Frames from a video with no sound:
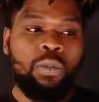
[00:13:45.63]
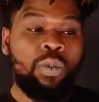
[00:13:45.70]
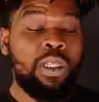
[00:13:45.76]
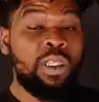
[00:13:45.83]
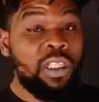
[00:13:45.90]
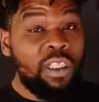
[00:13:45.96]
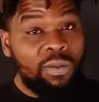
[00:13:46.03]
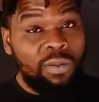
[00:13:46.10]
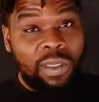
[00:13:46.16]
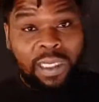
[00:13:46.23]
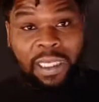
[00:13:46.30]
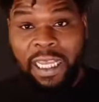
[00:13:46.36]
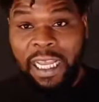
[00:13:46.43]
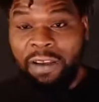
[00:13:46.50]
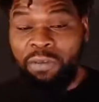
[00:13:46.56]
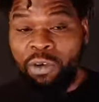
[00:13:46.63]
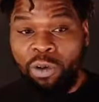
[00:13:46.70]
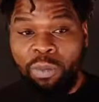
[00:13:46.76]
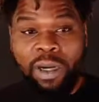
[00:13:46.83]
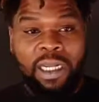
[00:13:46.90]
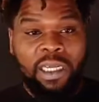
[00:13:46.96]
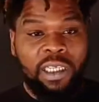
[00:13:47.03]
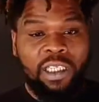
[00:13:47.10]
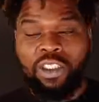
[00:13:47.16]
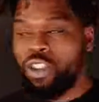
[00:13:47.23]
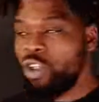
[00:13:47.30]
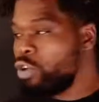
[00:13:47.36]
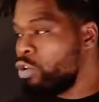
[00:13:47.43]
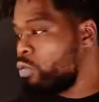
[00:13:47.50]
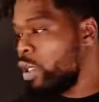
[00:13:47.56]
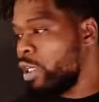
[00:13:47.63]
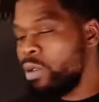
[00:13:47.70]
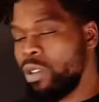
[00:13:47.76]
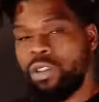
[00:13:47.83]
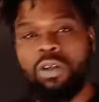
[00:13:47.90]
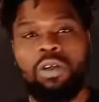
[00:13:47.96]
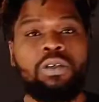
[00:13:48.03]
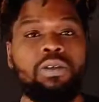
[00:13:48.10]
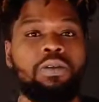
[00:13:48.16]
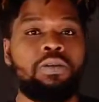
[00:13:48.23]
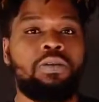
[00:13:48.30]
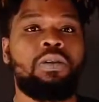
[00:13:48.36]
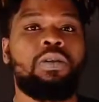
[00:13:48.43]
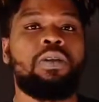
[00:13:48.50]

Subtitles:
We literally have nobody to turn around and talk to.